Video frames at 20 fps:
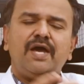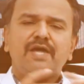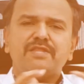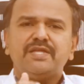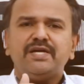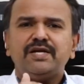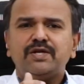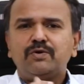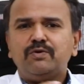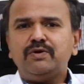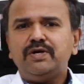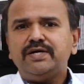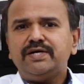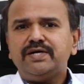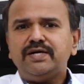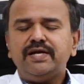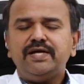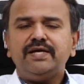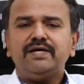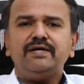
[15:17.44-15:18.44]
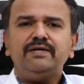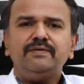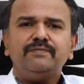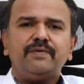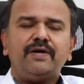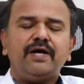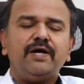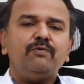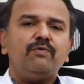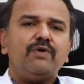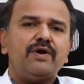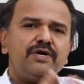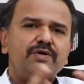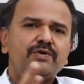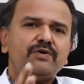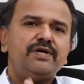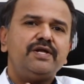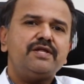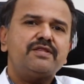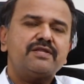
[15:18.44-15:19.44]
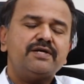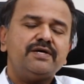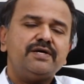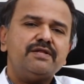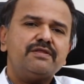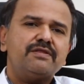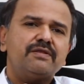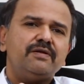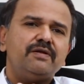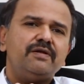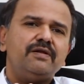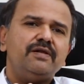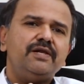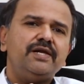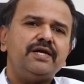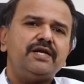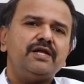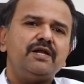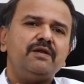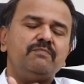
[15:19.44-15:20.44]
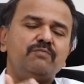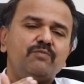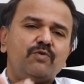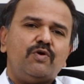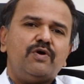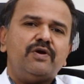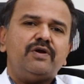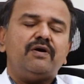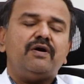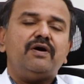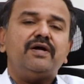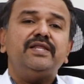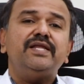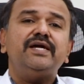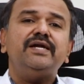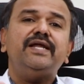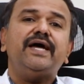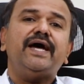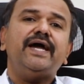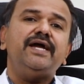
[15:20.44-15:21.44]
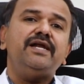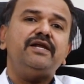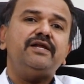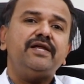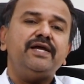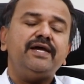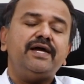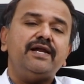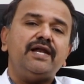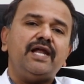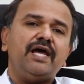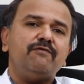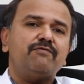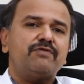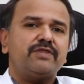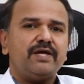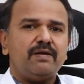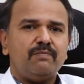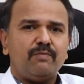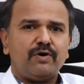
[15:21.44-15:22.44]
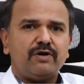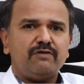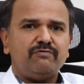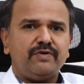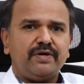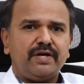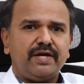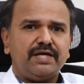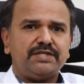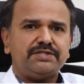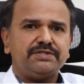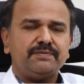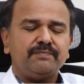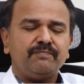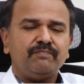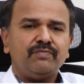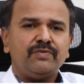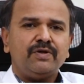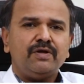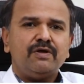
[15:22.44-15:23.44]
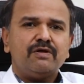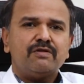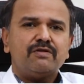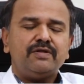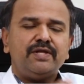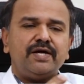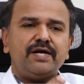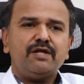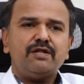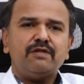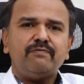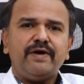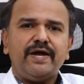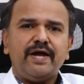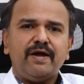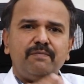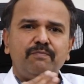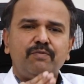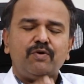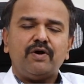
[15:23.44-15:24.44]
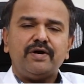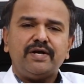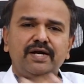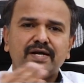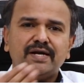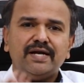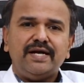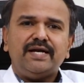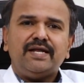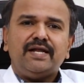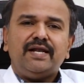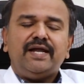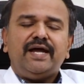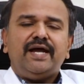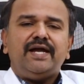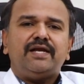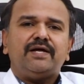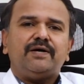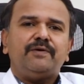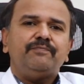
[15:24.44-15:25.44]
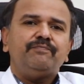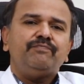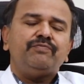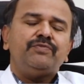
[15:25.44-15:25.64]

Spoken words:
As I told earlier, I wanted to discuss little more on the dietary and lifestyle modification. So that is why I brought it little later.